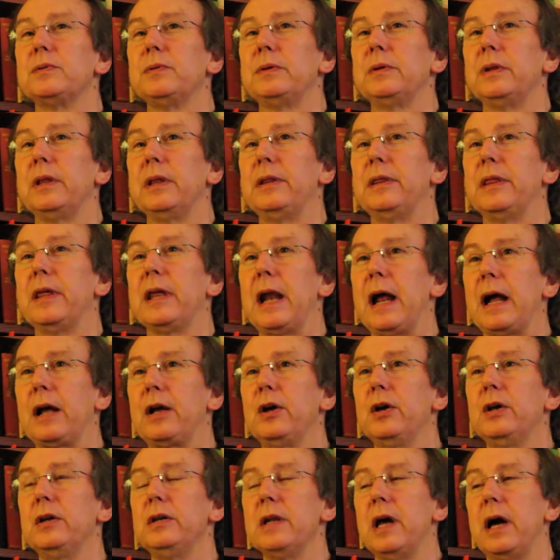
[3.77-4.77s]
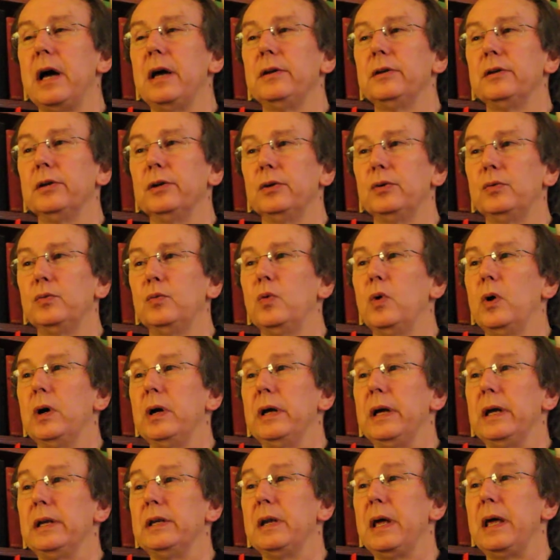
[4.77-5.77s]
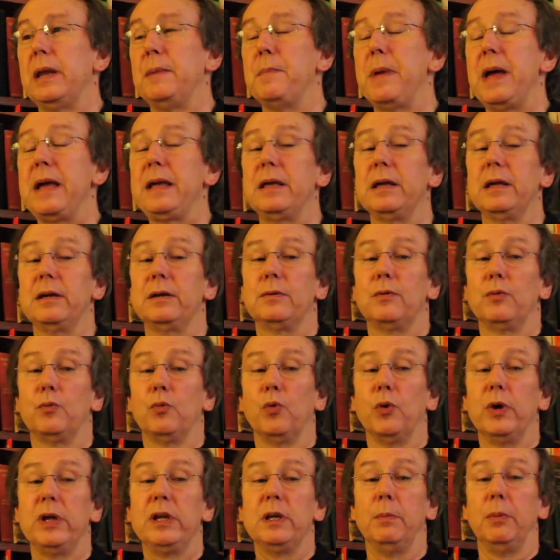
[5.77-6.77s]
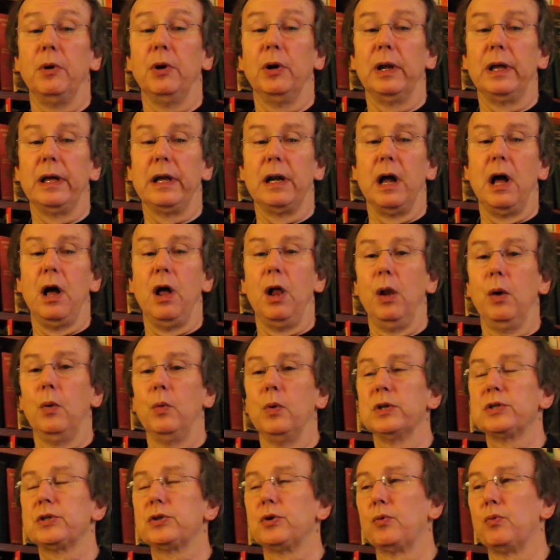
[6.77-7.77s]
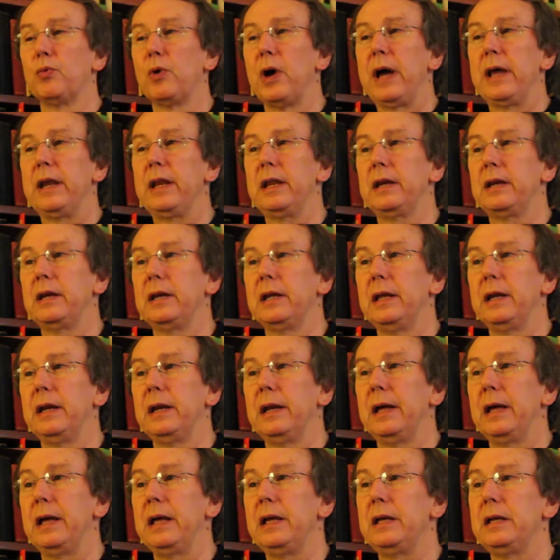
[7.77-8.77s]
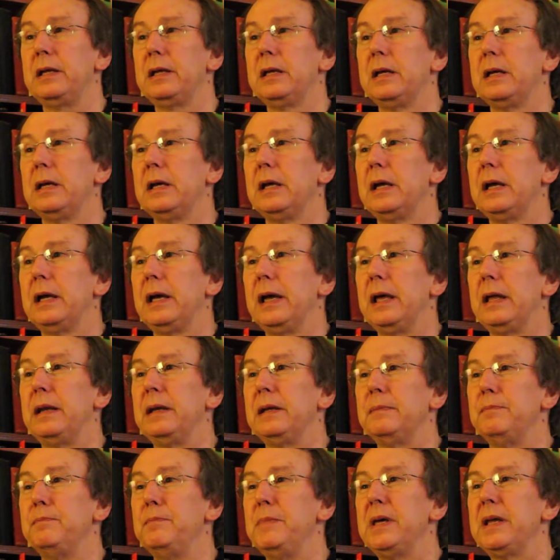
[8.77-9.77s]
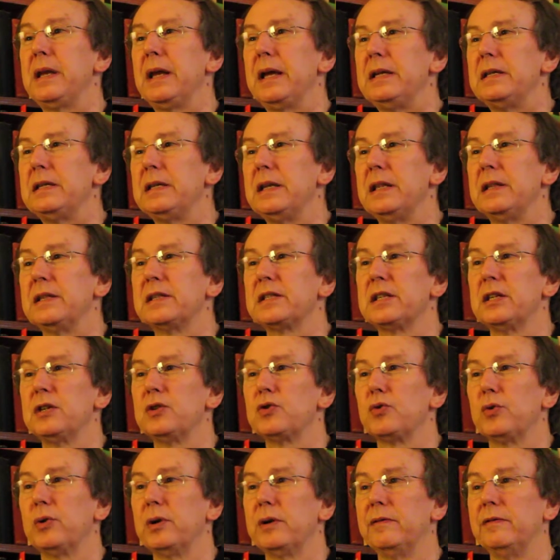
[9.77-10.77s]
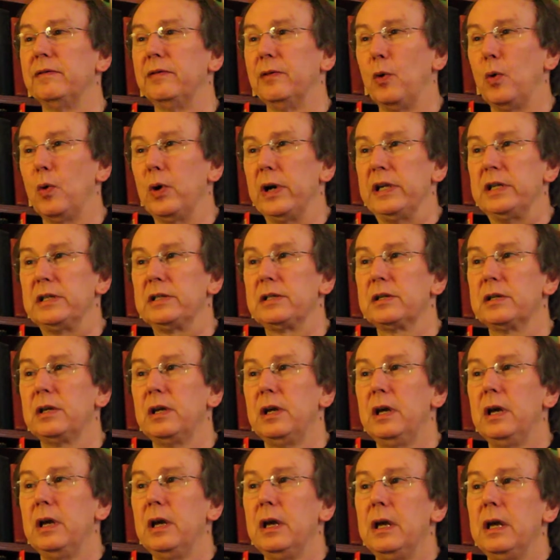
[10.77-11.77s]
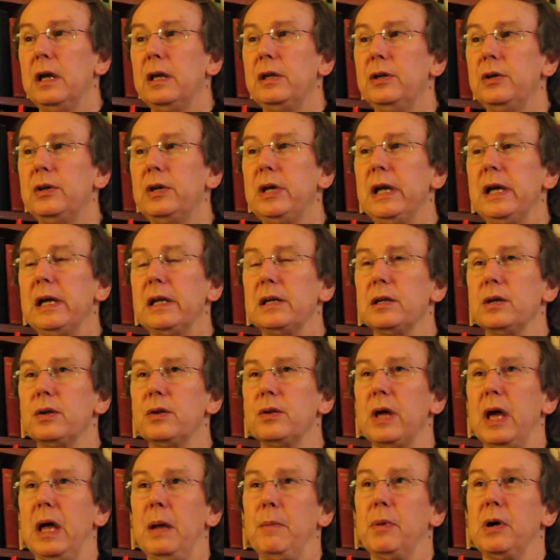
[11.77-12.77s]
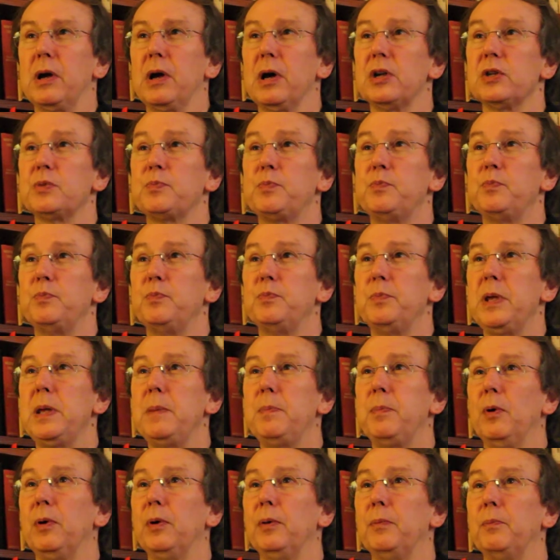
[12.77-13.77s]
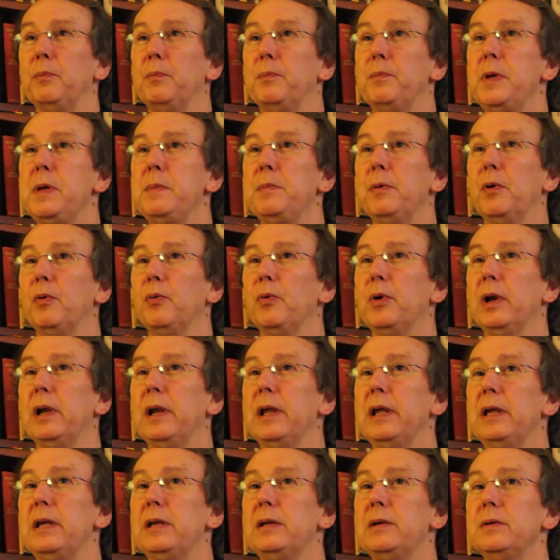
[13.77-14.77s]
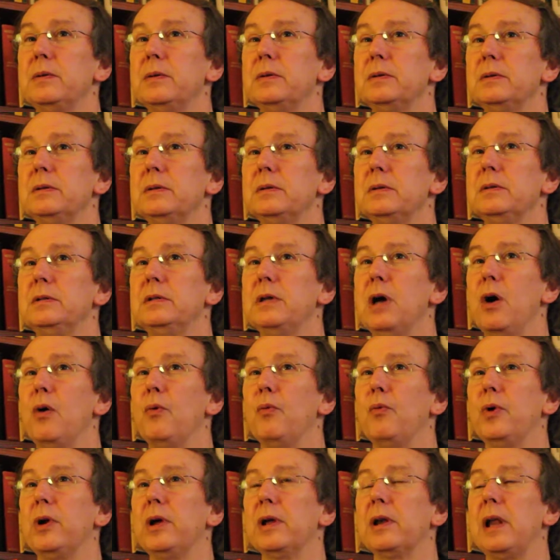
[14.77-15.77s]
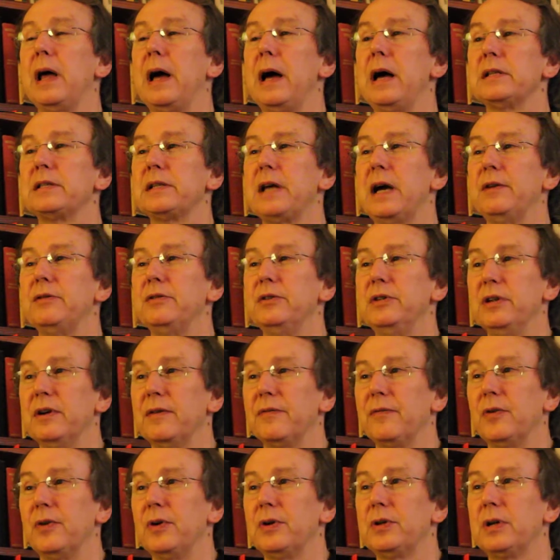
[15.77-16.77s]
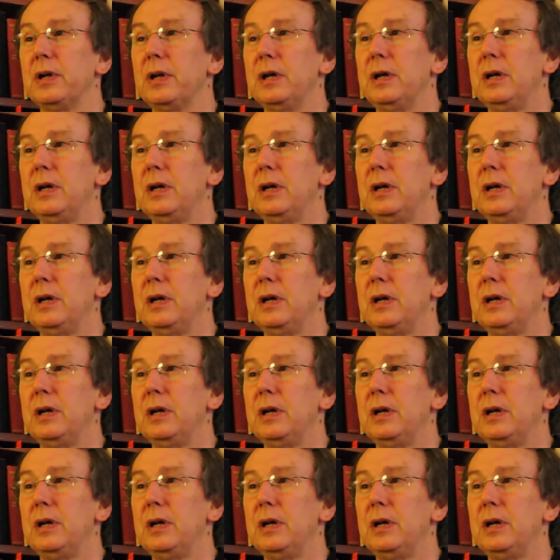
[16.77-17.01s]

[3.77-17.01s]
that I could not do and make it readable at all was to write it in a mid 18th century voice. You can't do that because people really don't realize how different